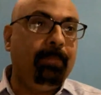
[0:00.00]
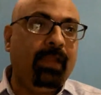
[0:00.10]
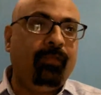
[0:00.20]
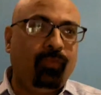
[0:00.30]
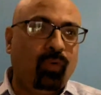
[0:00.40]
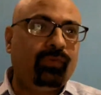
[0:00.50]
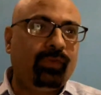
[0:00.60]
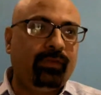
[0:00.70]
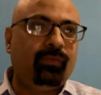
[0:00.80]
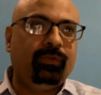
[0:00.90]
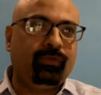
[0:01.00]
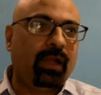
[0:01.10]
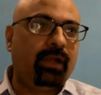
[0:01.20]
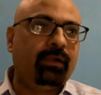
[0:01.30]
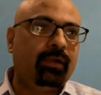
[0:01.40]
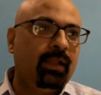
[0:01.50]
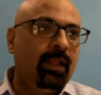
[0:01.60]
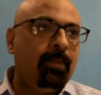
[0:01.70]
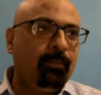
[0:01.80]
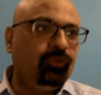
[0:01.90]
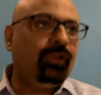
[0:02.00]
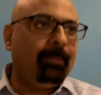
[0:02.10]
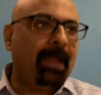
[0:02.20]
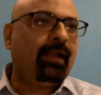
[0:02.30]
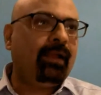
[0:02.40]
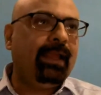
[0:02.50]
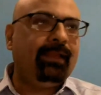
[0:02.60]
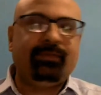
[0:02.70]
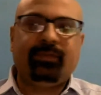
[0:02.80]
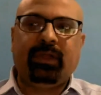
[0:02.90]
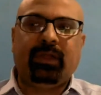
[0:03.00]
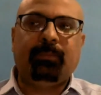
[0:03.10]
big forces which are pushing back against